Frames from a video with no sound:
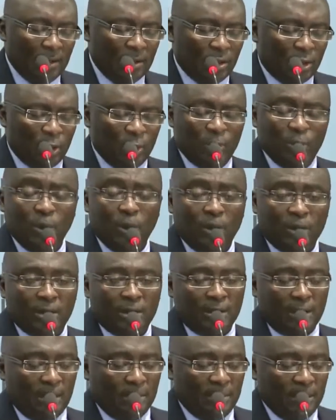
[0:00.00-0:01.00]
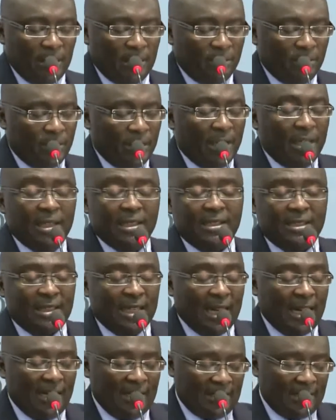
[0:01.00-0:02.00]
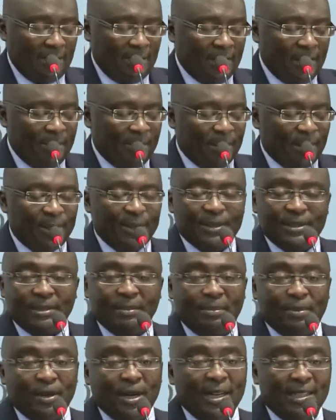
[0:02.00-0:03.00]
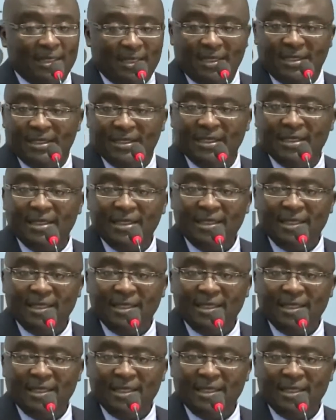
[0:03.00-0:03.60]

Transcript: should not, really start because the pricing